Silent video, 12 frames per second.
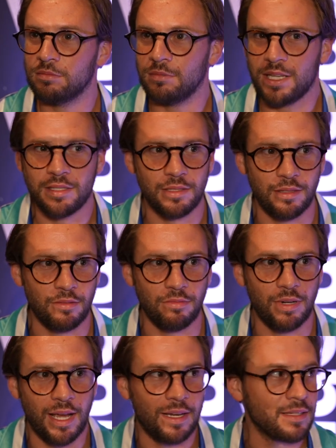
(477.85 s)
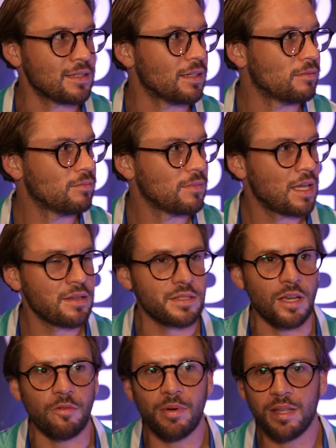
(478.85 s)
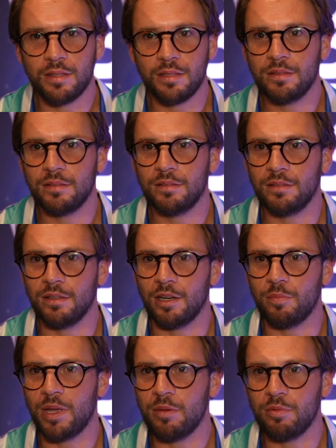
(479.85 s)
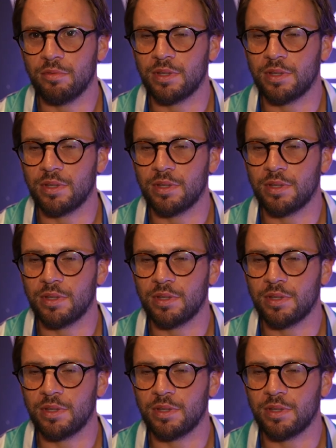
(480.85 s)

That's the reality. So whether, you know, people